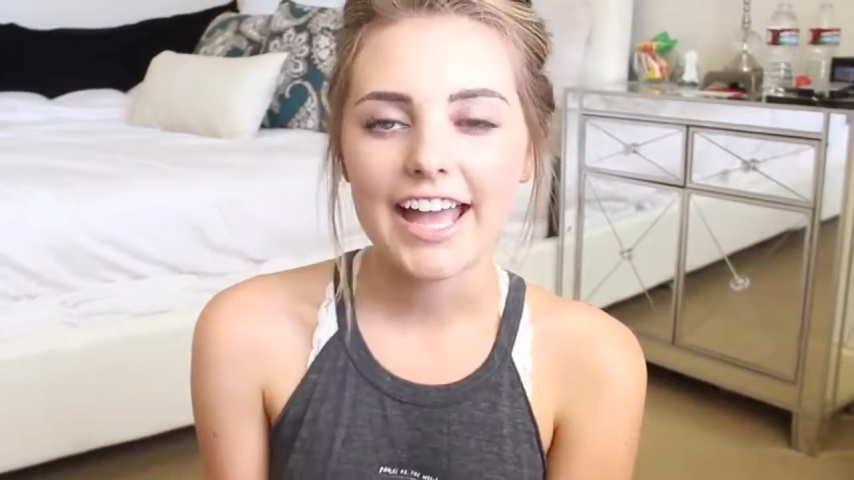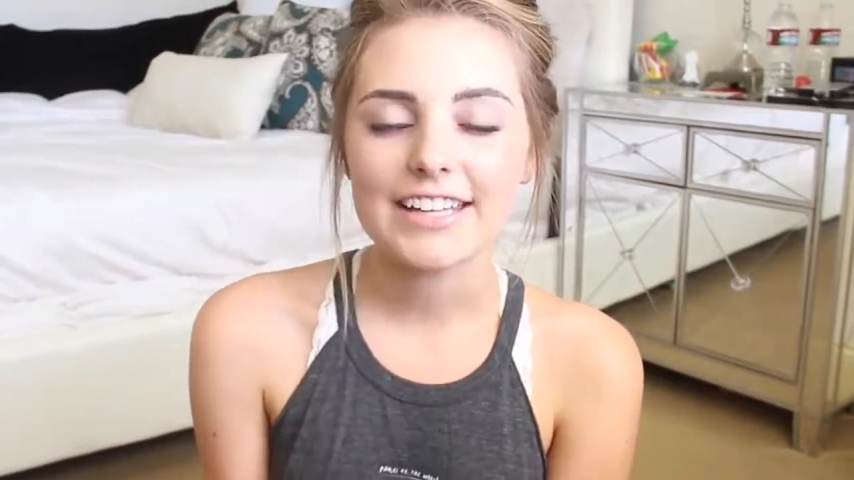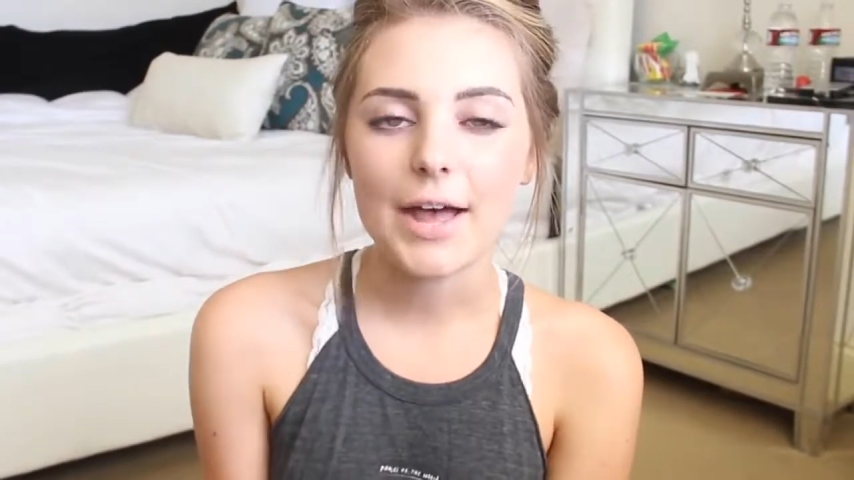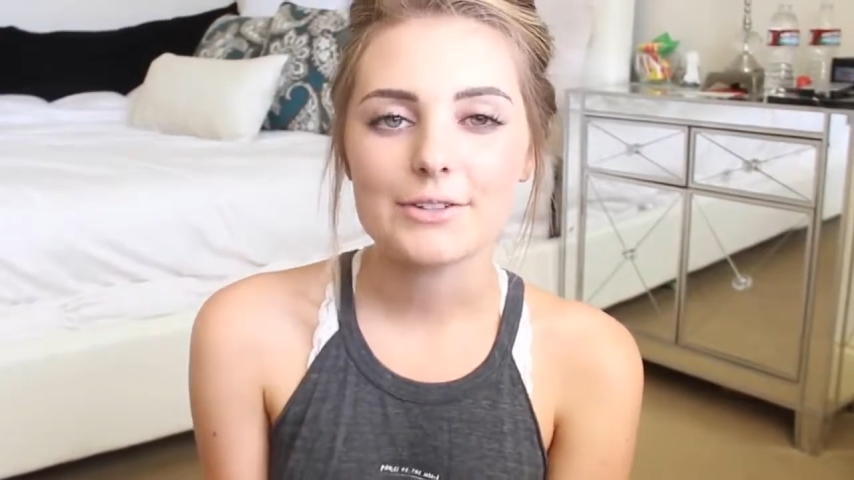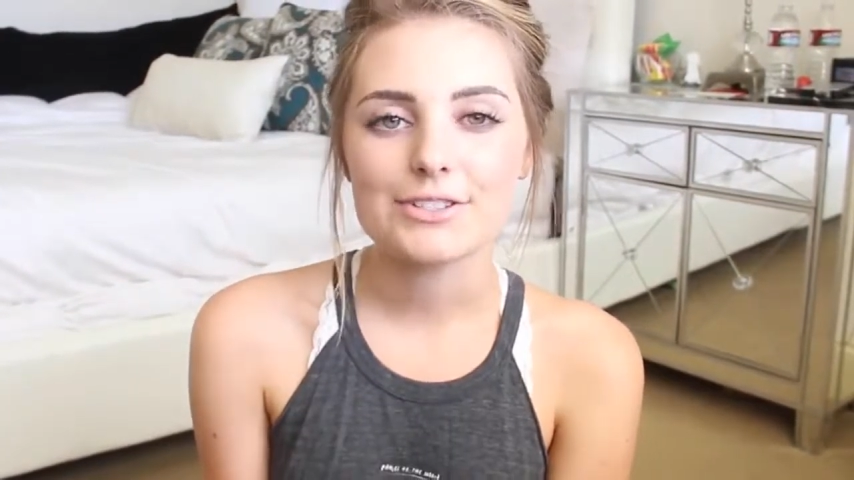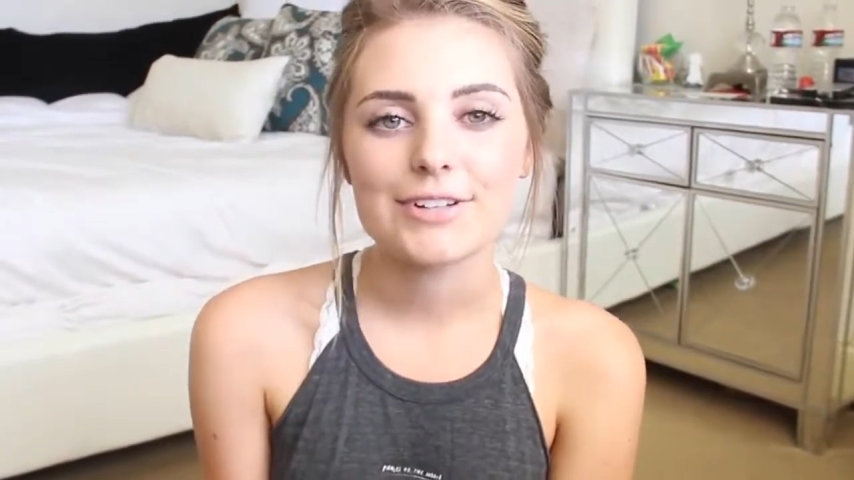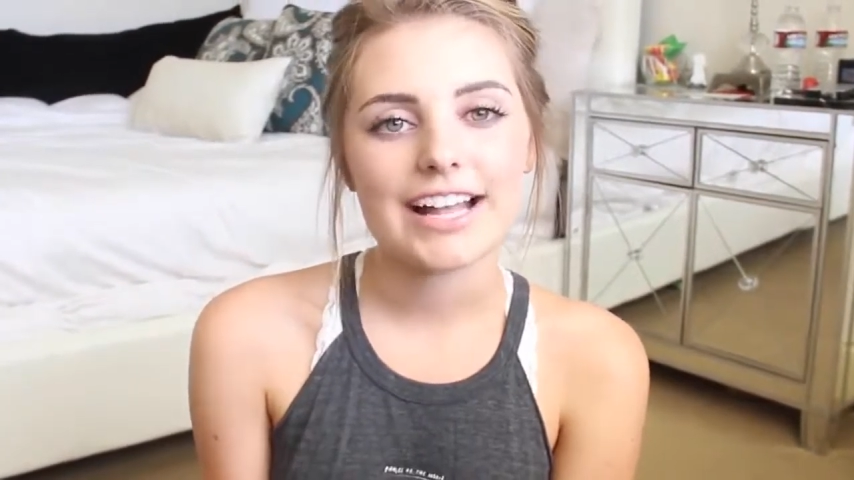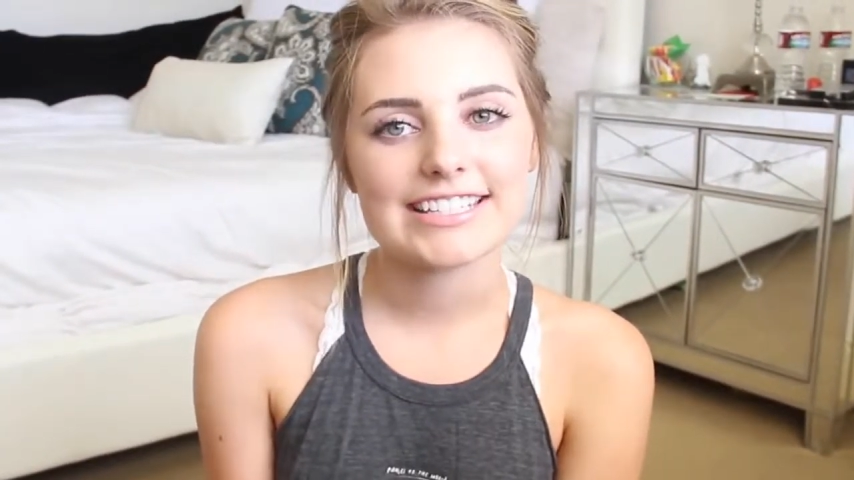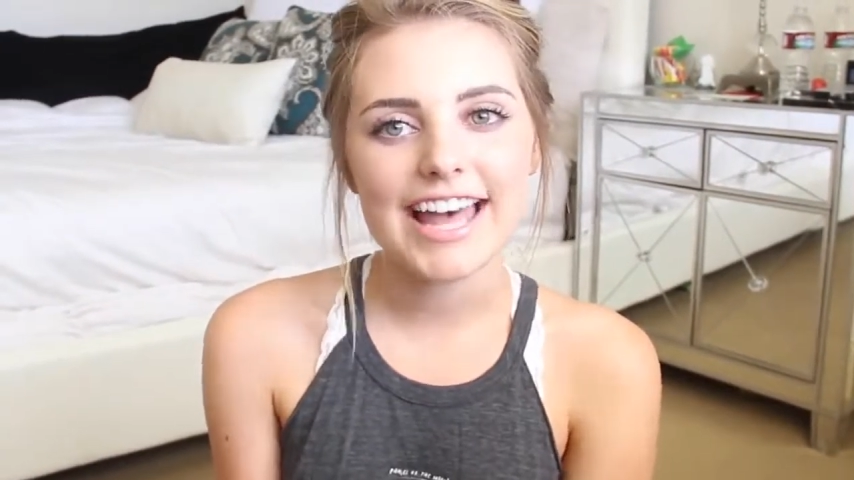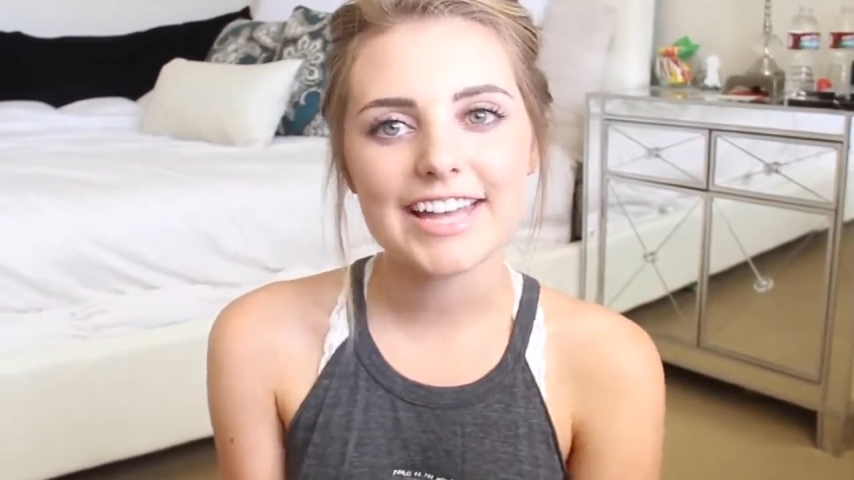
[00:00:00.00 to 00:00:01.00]
And I'll see you
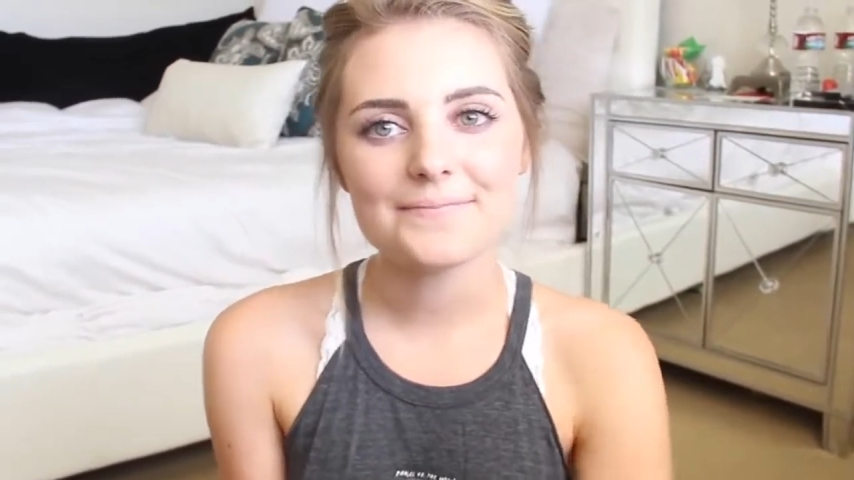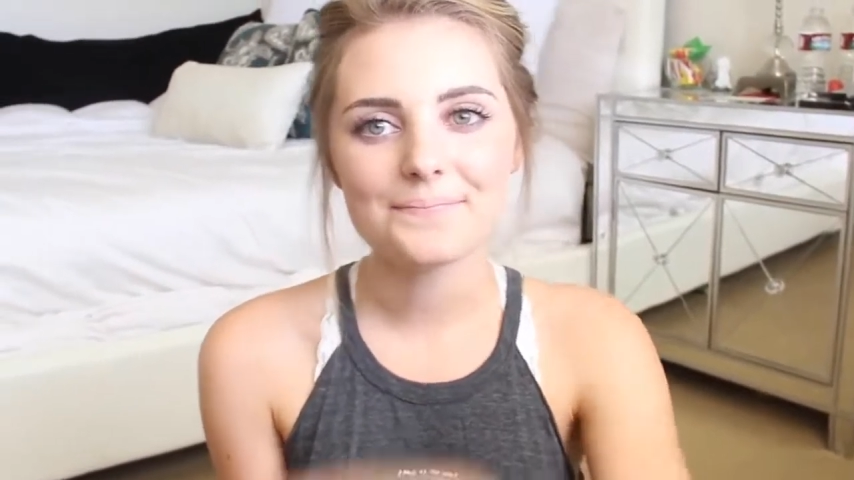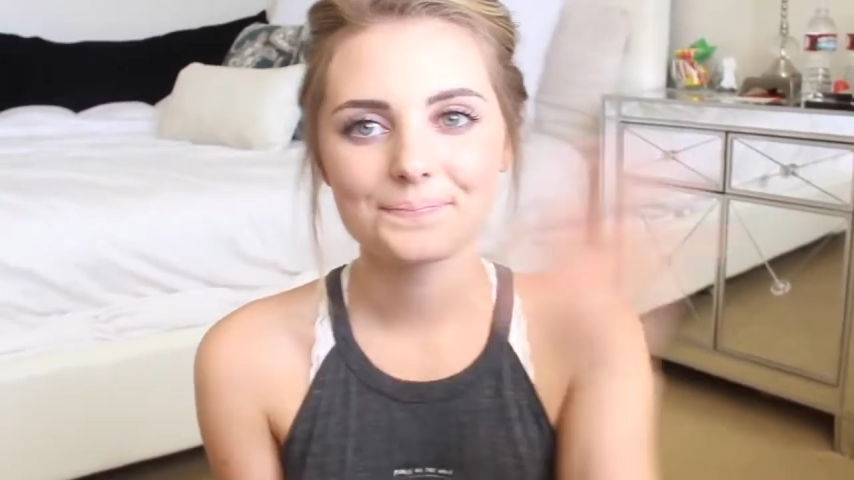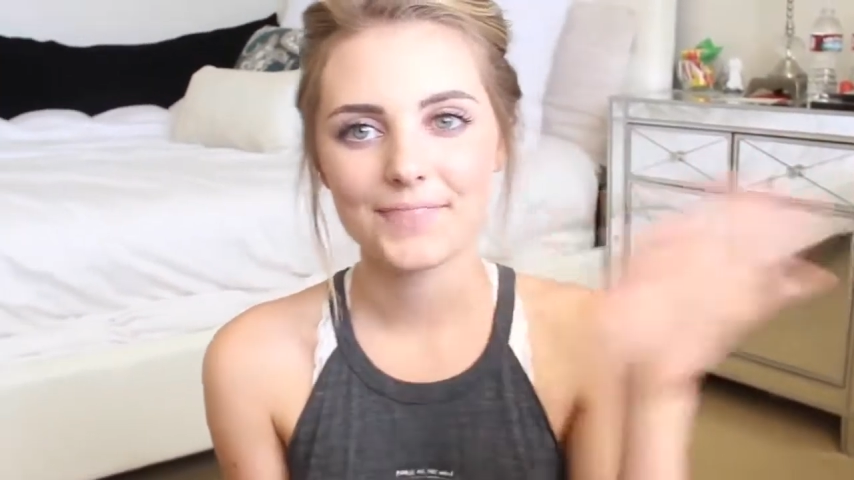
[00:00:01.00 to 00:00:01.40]
guys then.